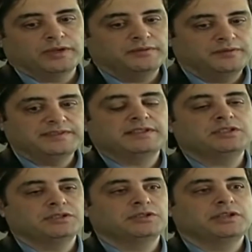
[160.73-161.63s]
a
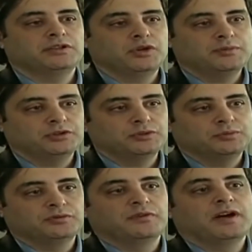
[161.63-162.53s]
physician and you're able to
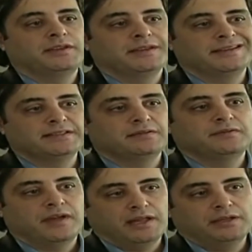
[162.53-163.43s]
provide that, it's
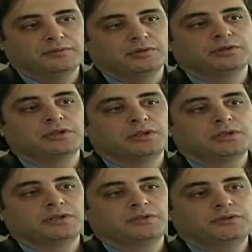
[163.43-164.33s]
invaluable
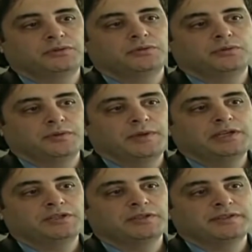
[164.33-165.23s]
to the
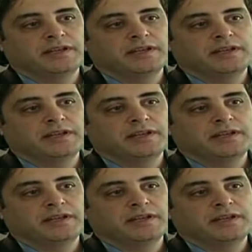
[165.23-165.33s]
patients.